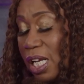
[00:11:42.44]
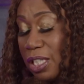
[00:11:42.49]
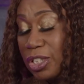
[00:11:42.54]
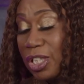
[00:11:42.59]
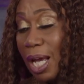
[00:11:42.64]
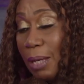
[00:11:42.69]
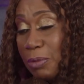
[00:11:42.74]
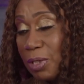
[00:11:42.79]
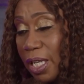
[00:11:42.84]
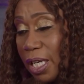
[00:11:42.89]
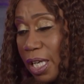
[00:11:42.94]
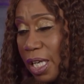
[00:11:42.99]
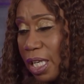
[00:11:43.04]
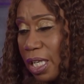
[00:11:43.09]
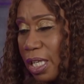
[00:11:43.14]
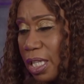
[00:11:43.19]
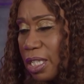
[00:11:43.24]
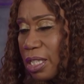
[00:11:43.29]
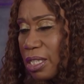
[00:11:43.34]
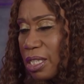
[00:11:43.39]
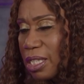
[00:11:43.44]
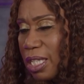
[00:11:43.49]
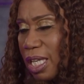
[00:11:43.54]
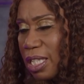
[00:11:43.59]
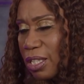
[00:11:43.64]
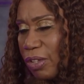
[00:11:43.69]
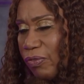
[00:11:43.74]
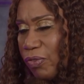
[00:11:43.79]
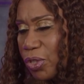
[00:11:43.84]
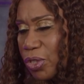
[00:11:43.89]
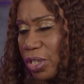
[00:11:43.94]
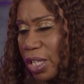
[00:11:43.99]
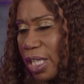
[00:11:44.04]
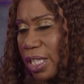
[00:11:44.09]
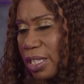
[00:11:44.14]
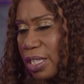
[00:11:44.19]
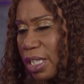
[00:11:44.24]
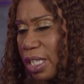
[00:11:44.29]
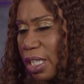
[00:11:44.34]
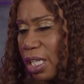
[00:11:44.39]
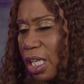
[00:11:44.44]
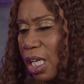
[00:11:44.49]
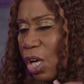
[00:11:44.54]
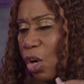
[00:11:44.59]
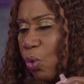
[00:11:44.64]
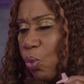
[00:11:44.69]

chapter 8. It says in verse 18,